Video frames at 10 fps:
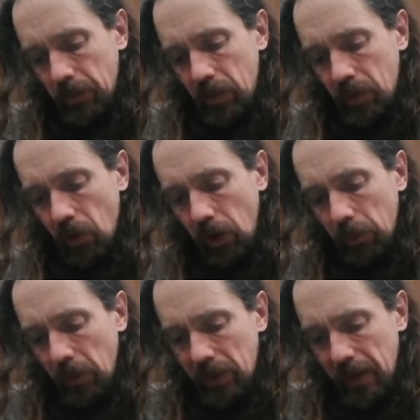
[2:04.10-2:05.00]
So I'm
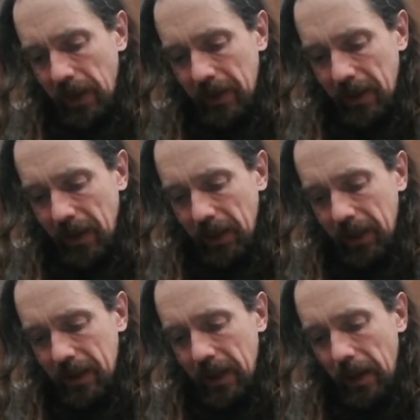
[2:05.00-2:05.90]
using exactly
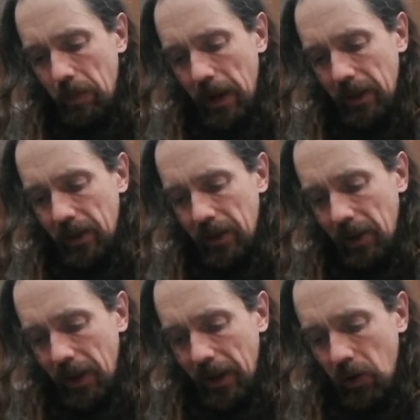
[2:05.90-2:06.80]
the same method
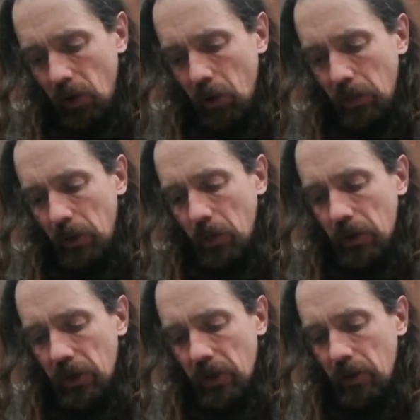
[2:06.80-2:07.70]
that I normally
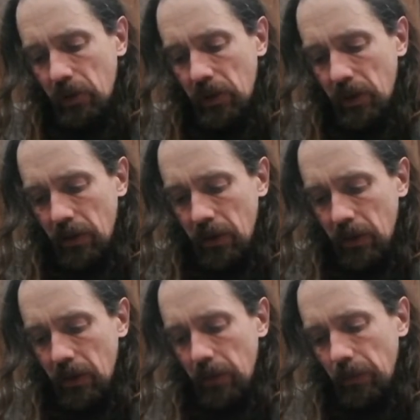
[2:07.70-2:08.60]
would use
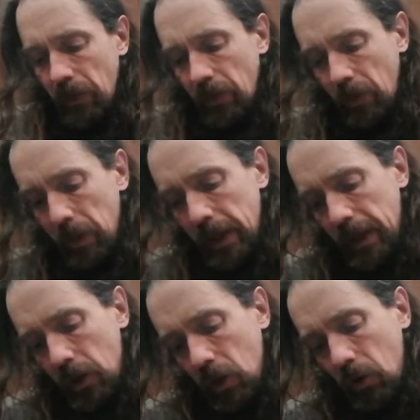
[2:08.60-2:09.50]
for
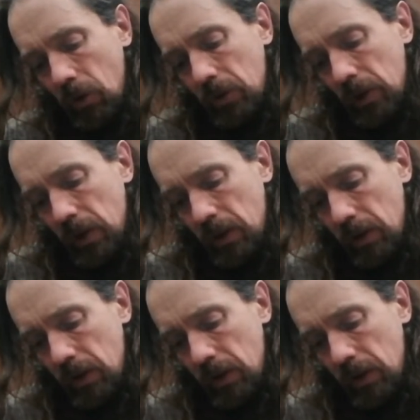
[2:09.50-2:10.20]
making a coaxer.